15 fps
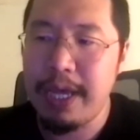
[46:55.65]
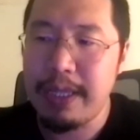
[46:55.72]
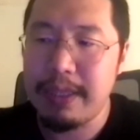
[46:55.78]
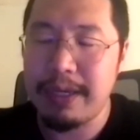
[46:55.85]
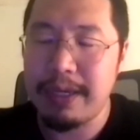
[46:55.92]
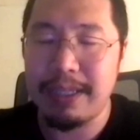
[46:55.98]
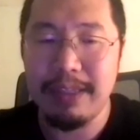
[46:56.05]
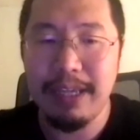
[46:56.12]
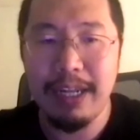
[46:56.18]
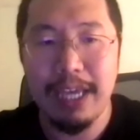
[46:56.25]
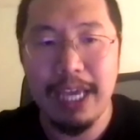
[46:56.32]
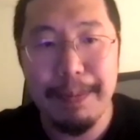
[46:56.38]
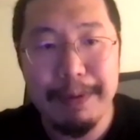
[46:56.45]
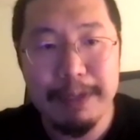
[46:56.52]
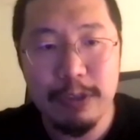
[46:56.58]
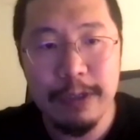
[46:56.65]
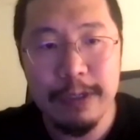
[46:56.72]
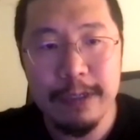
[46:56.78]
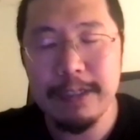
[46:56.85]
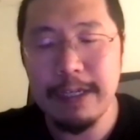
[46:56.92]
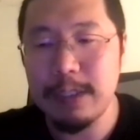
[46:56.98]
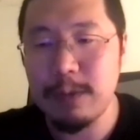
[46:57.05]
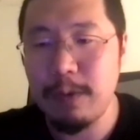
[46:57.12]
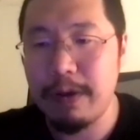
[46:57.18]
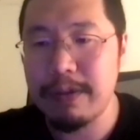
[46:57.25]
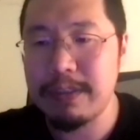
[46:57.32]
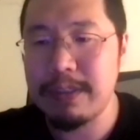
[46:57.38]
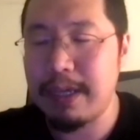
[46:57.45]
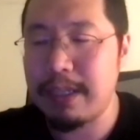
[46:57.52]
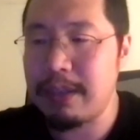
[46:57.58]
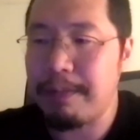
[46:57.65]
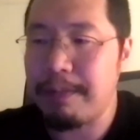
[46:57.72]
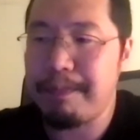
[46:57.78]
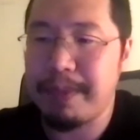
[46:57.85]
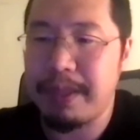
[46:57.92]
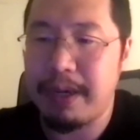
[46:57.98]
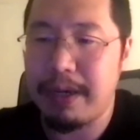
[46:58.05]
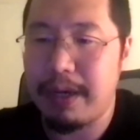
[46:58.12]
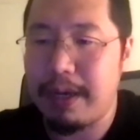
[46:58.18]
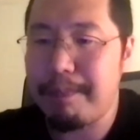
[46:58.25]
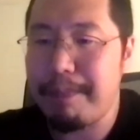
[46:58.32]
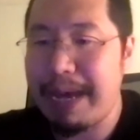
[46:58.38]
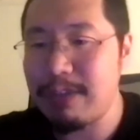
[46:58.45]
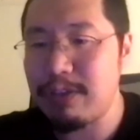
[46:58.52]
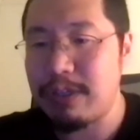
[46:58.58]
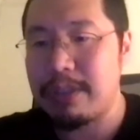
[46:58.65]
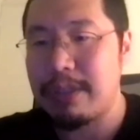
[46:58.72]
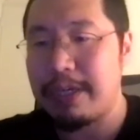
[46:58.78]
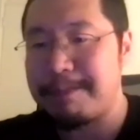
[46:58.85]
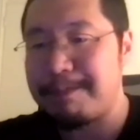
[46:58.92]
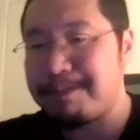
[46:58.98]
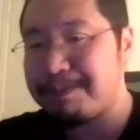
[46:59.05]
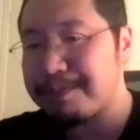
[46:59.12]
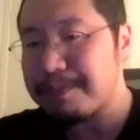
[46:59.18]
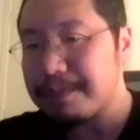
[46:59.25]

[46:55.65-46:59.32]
the container images, as well as patching the